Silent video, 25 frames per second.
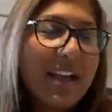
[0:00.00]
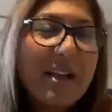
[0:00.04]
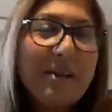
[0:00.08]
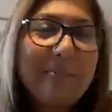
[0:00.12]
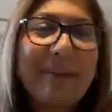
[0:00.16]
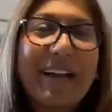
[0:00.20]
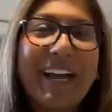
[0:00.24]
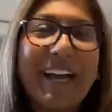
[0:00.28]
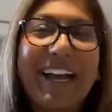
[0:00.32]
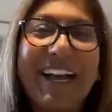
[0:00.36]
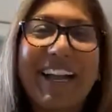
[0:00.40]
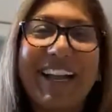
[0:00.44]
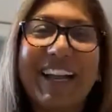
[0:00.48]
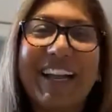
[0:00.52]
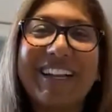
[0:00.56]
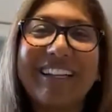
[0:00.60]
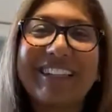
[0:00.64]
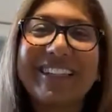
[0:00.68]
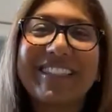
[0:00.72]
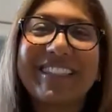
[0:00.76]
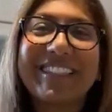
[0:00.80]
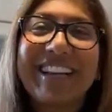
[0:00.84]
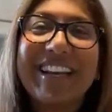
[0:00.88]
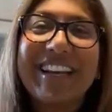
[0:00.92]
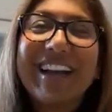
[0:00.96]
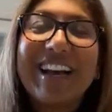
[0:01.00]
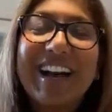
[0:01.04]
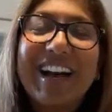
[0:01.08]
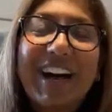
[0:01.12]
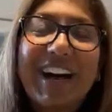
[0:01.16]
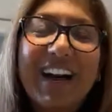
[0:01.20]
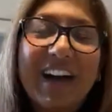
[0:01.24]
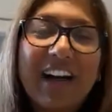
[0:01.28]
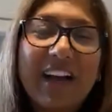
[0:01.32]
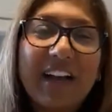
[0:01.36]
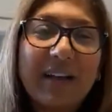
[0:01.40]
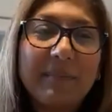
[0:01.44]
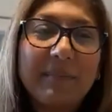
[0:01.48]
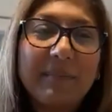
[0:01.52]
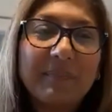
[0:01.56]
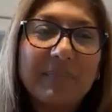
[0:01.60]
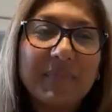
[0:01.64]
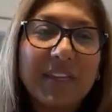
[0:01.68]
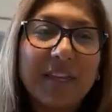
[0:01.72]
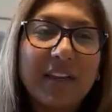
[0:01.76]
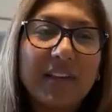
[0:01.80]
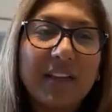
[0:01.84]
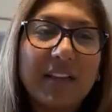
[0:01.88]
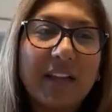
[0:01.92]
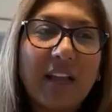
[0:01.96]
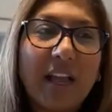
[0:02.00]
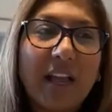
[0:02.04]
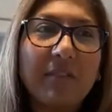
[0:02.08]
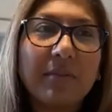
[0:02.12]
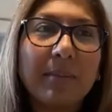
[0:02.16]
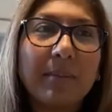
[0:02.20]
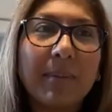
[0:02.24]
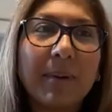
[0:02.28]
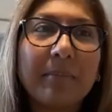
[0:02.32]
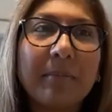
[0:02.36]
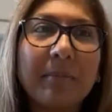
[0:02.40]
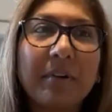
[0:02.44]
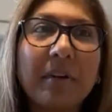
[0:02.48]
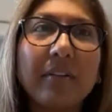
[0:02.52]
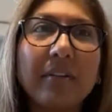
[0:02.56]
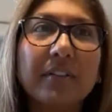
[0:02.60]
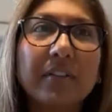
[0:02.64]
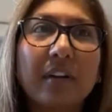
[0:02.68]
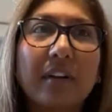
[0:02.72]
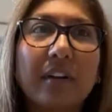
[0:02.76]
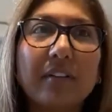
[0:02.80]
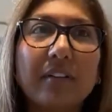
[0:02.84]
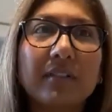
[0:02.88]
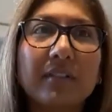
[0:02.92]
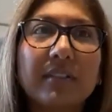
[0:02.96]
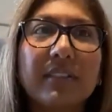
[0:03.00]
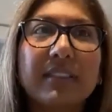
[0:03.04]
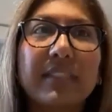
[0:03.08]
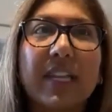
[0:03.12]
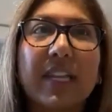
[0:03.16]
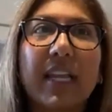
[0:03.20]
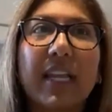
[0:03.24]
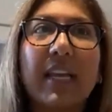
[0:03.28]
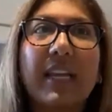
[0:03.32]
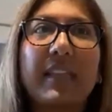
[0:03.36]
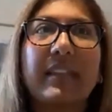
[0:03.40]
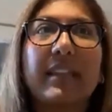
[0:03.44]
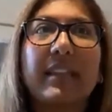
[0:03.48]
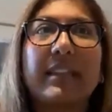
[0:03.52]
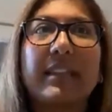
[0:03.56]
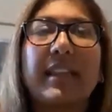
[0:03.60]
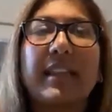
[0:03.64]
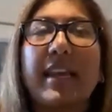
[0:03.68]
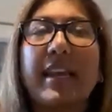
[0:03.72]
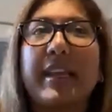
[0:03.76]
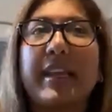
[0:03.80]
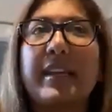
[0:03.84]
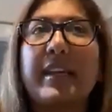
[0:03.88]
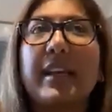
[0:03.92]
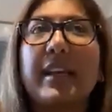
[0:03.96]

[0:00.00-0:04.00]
Yeah. But, I remember our doctor saying that, like,